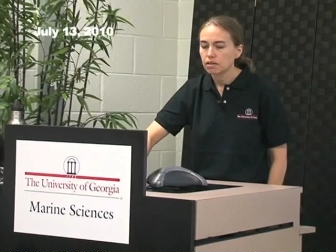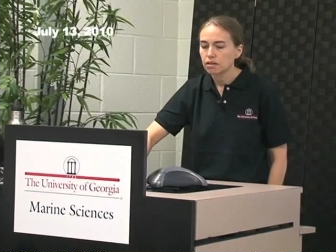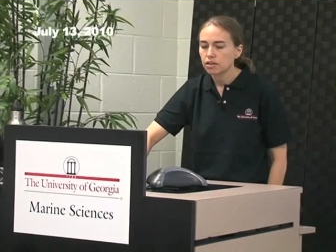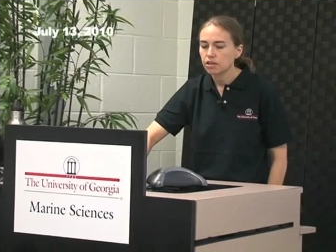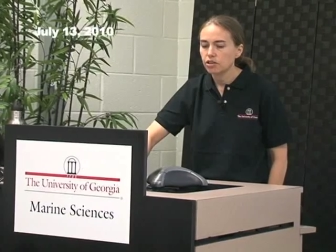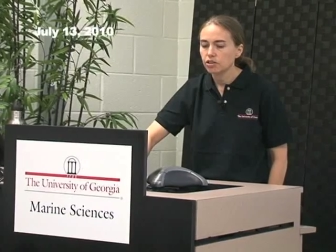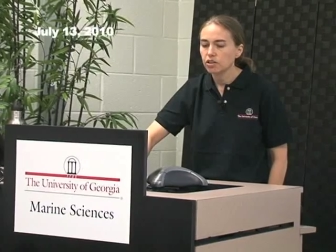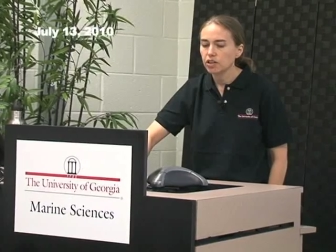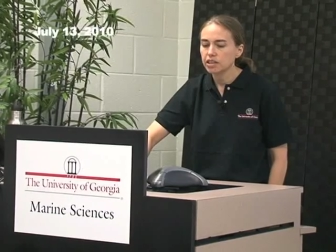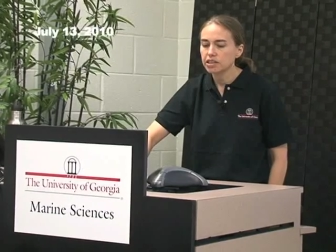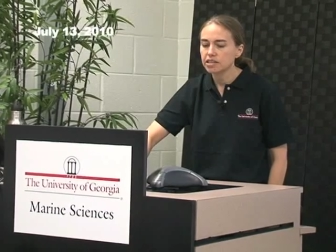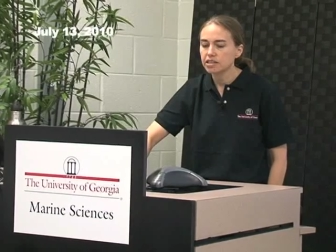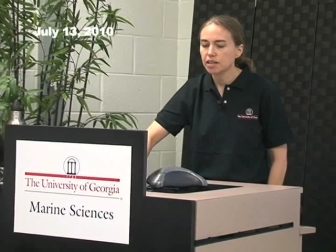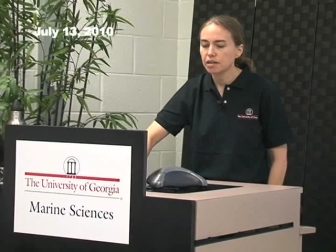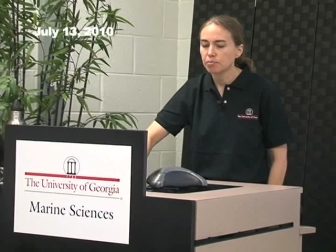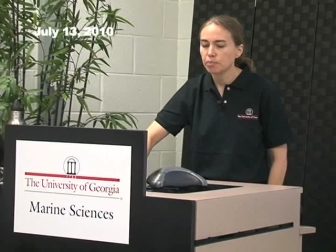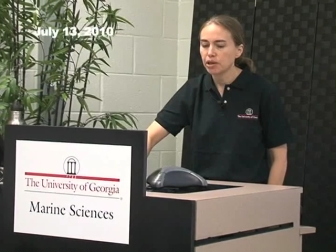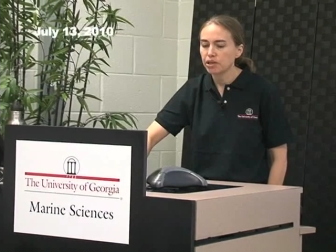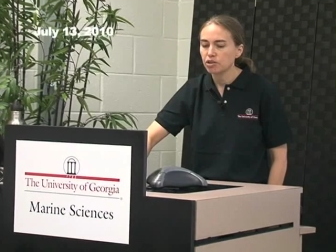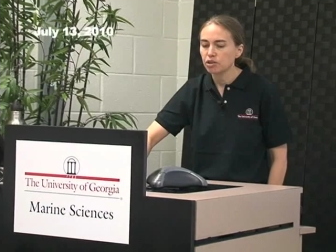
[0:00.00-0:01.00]
You're
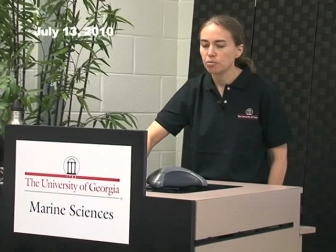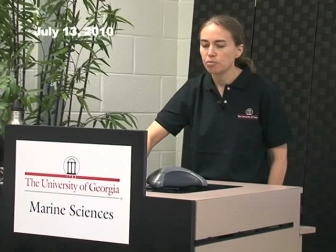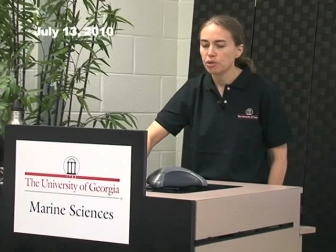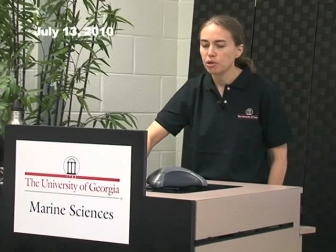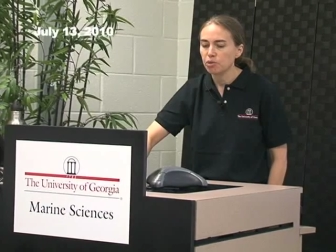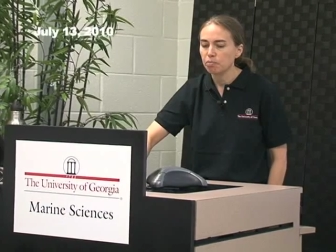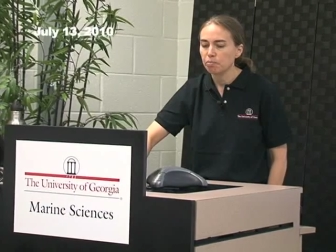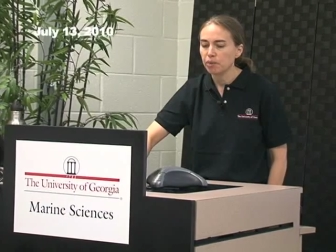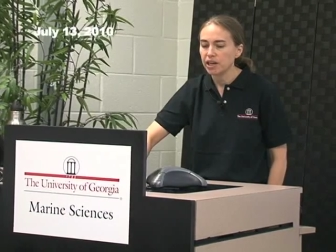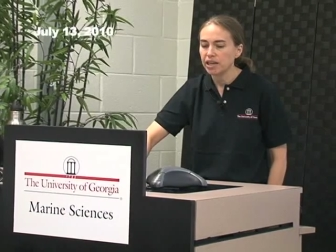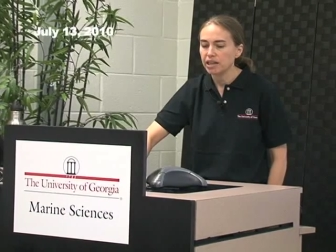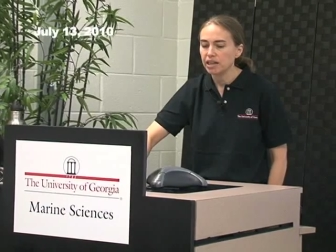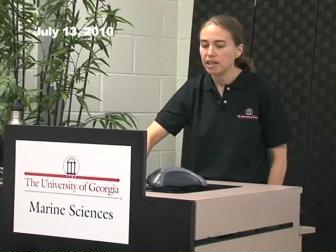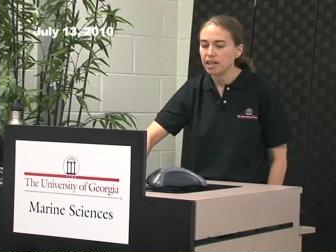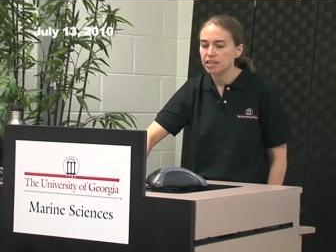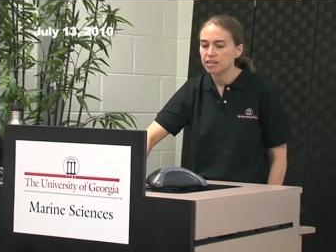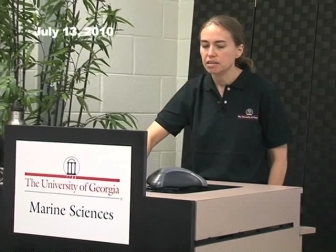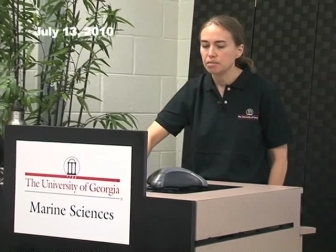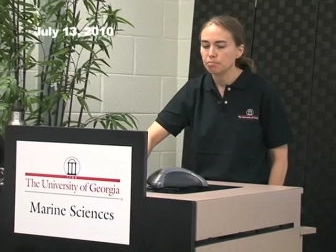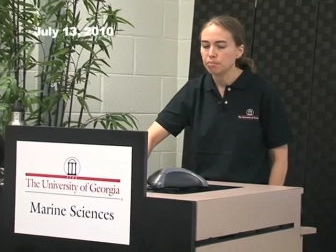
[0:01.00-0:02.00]
listening, but your mute button
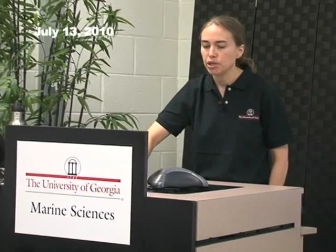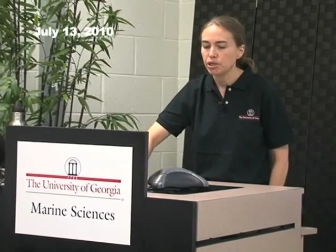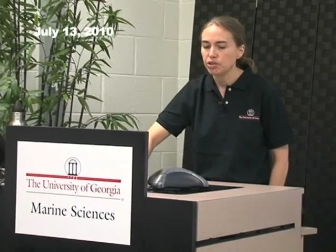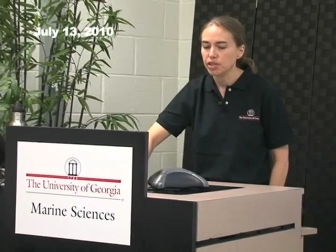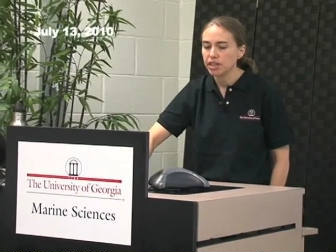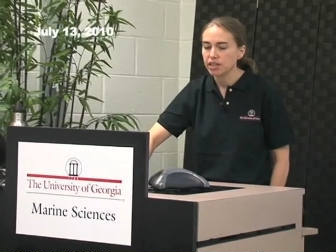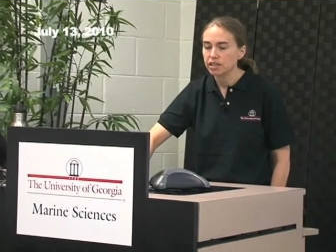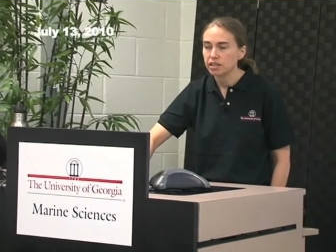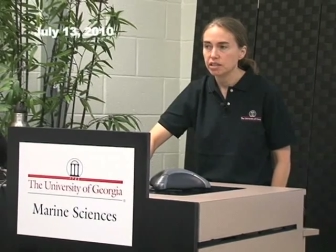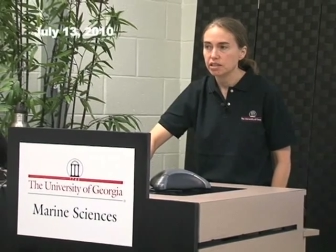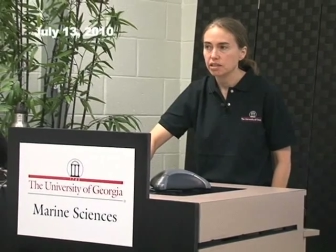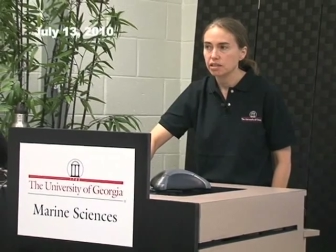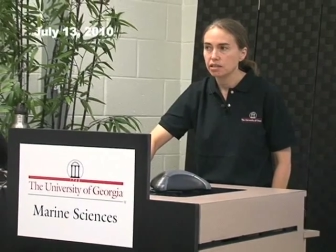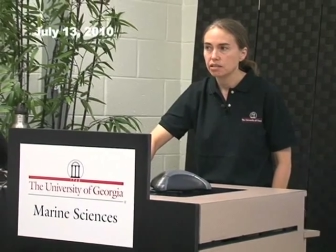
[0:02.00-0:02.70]
isn't muted.